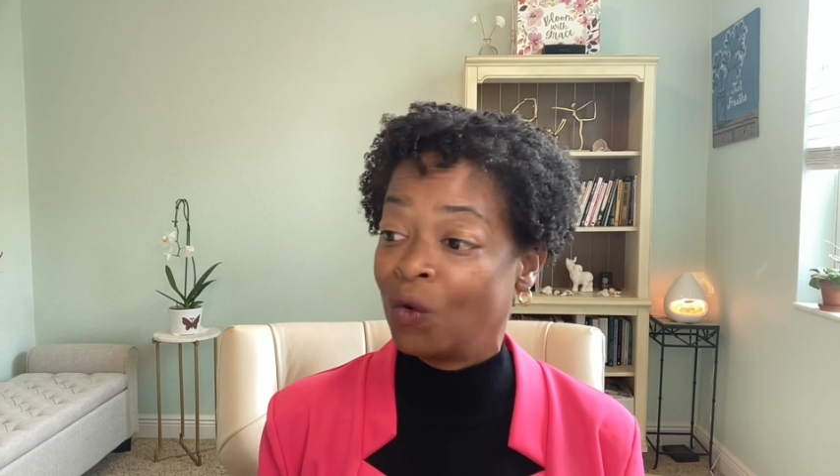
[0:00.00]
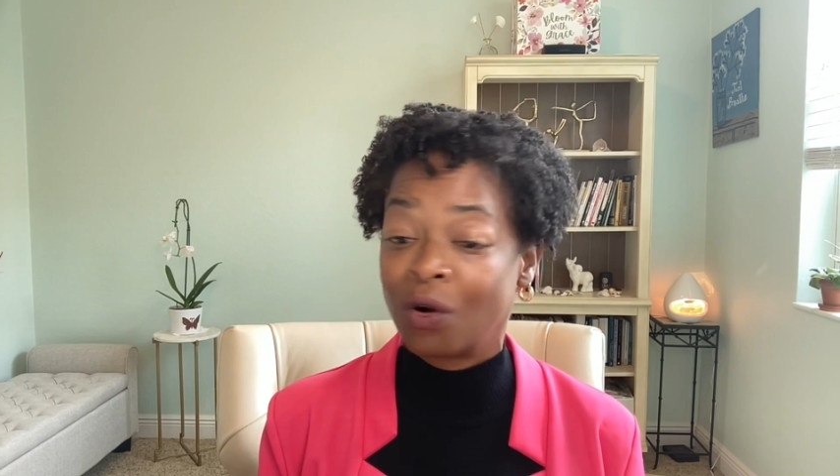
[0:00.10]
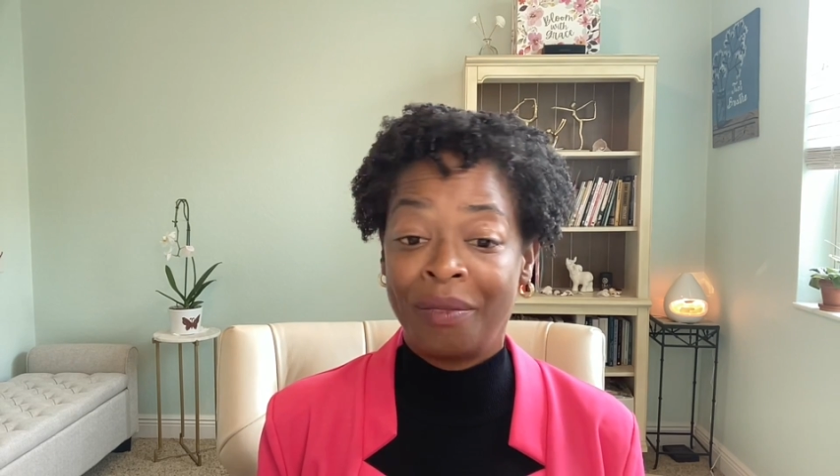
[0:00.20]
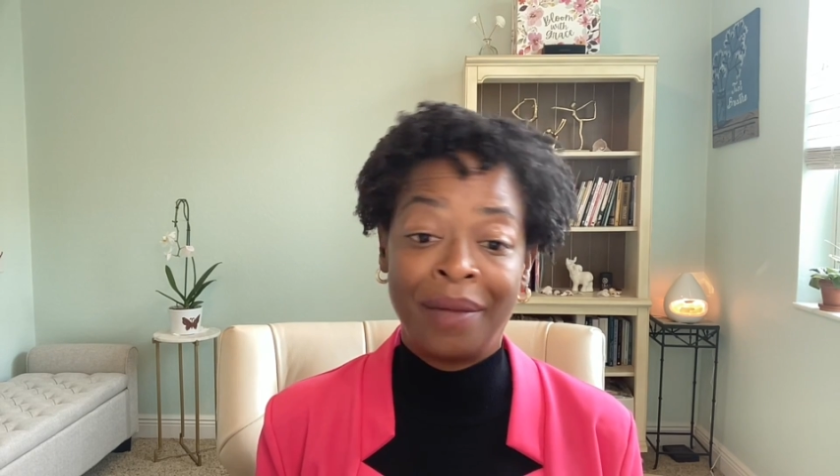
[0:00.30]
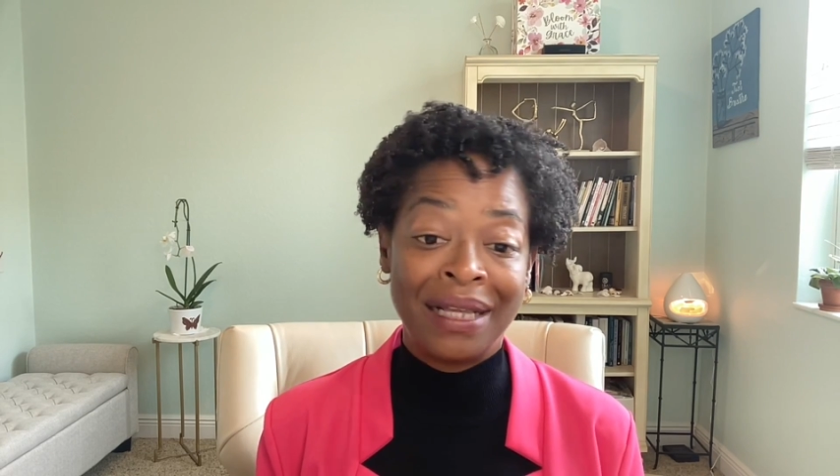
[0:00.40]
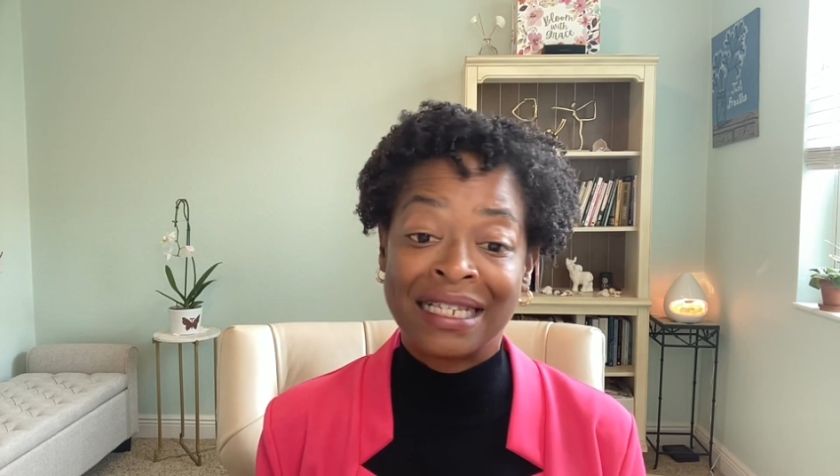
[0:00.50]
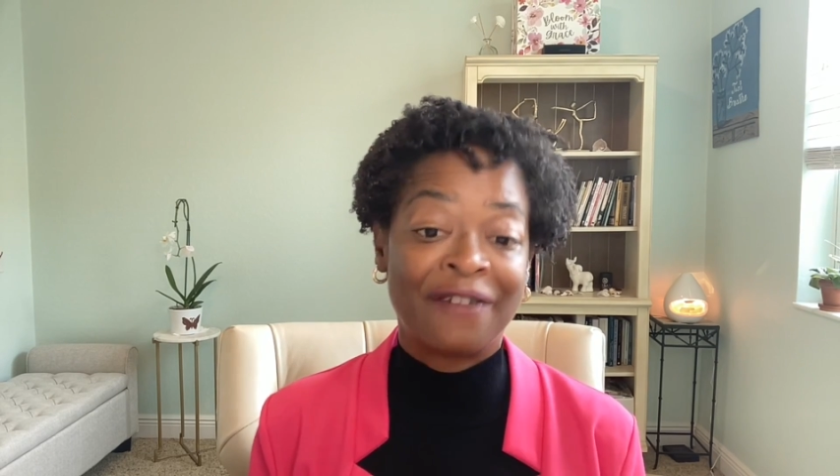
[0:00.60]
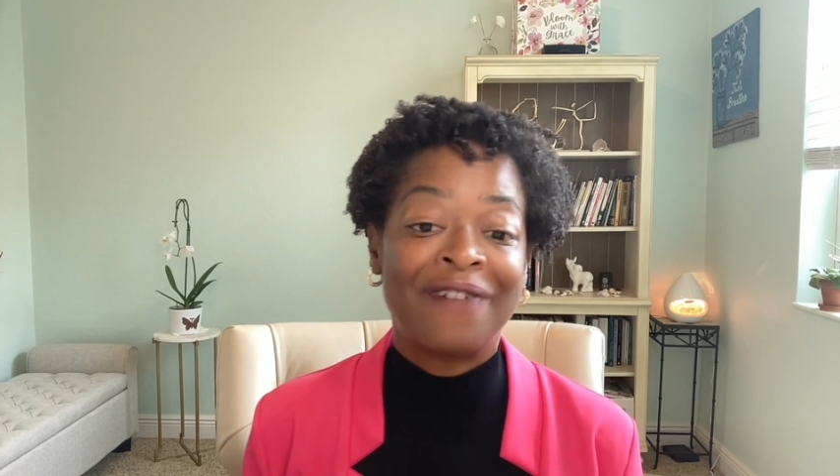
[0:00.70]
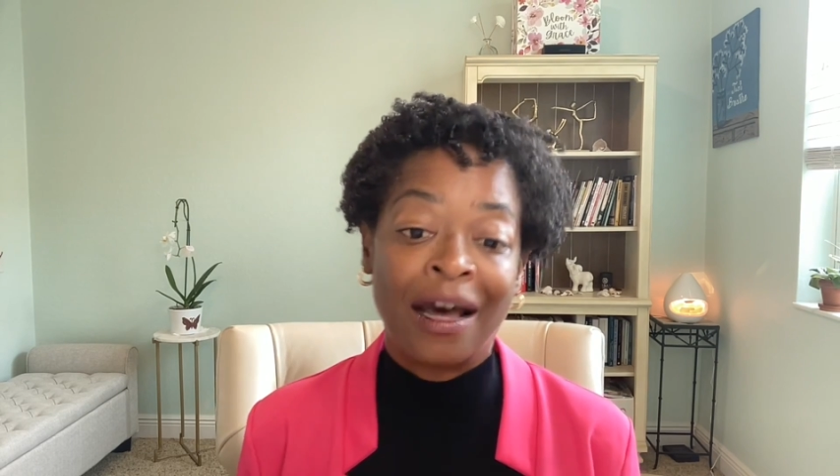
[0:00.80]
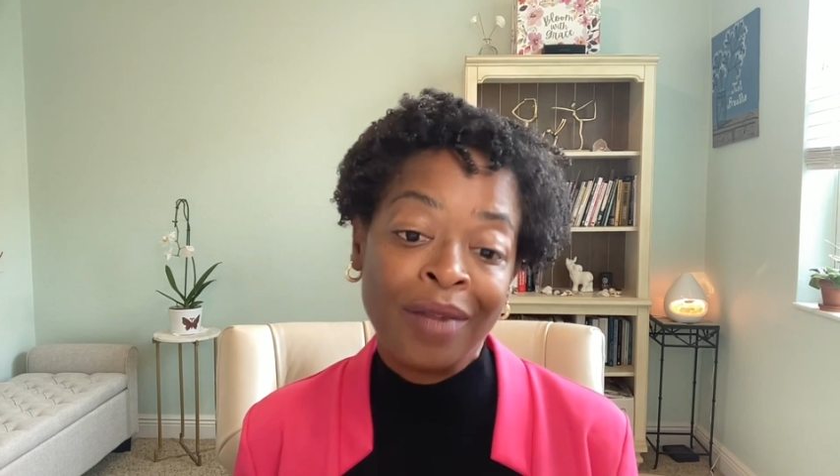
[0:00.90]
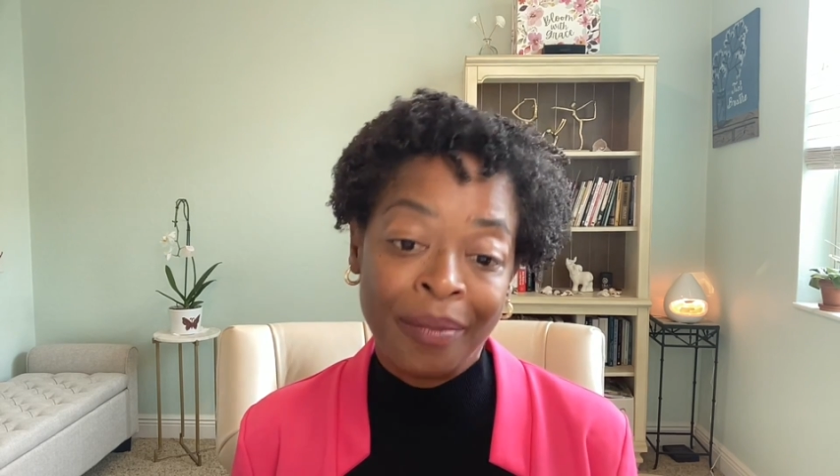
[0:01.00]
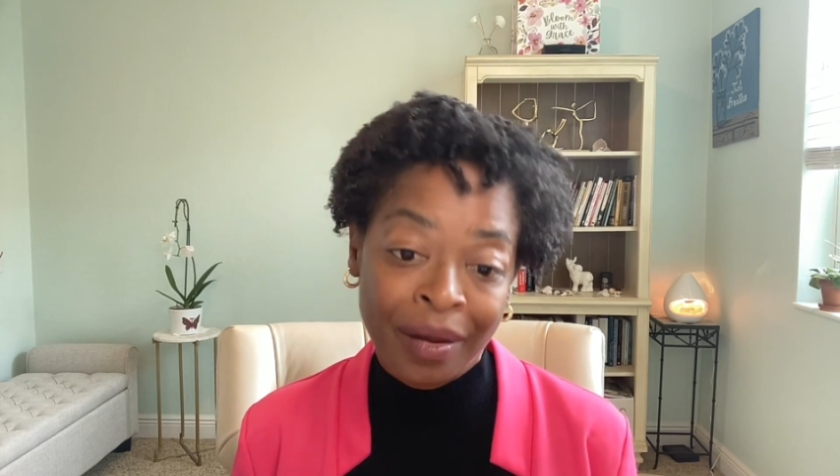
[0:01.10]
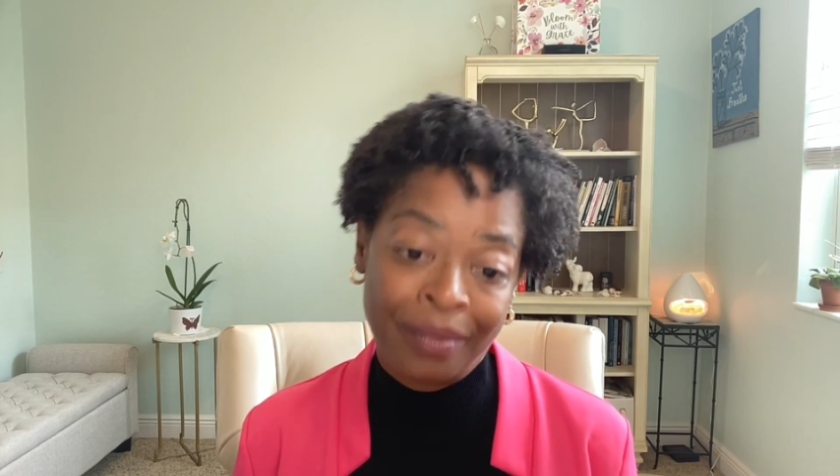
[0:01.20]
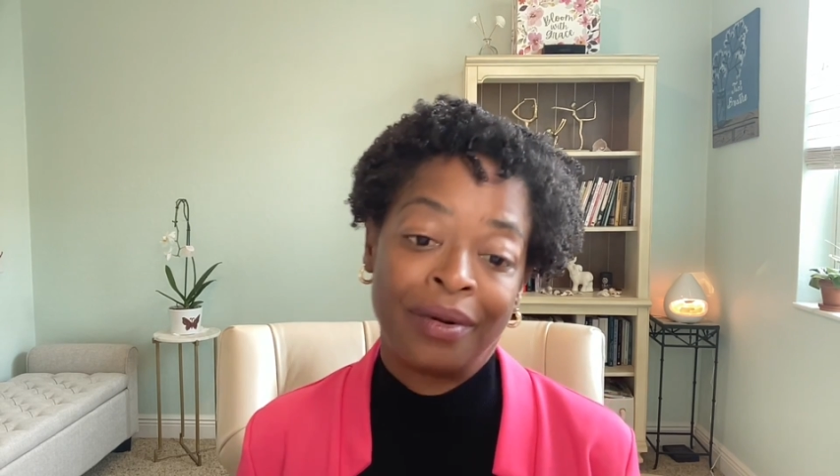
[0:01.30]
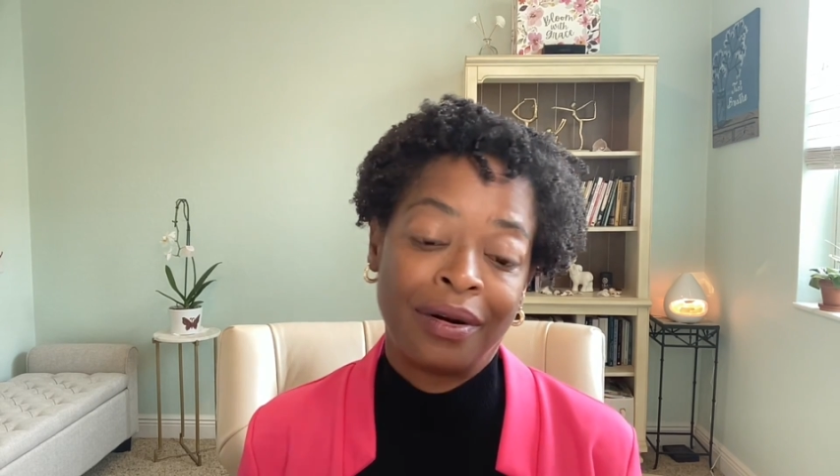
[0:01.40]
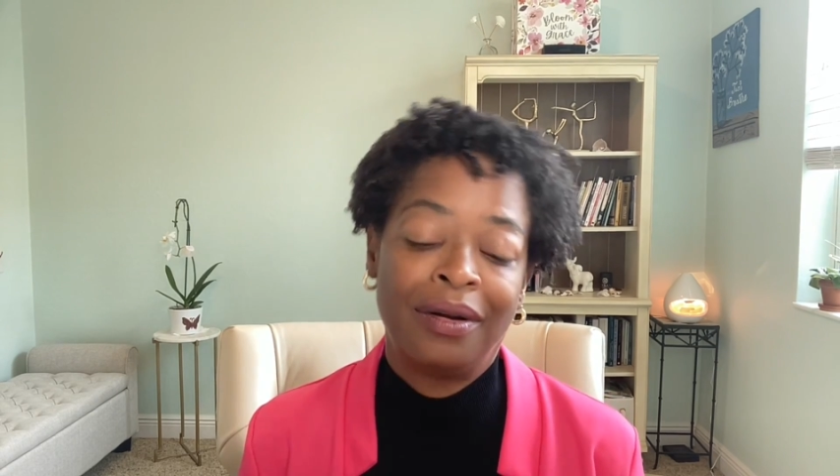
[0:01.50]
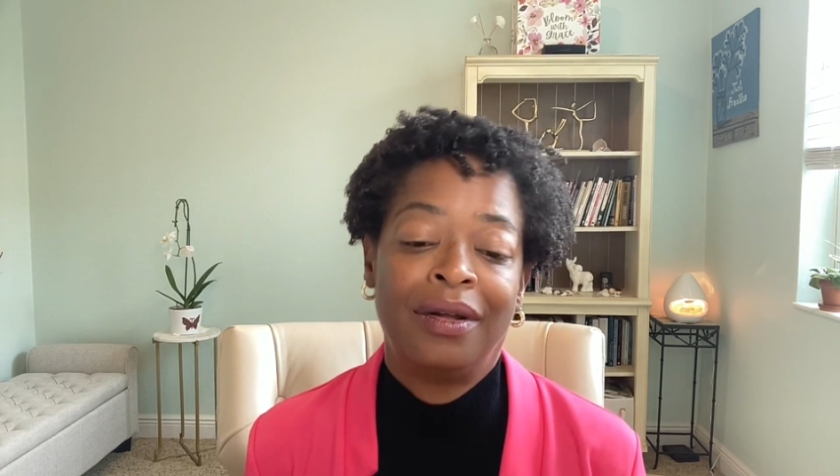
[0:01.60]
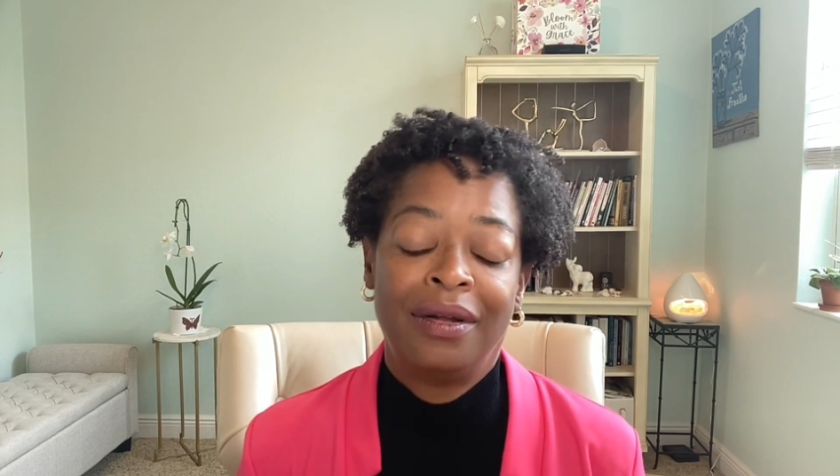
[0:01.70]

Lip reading: or maybe it's a family member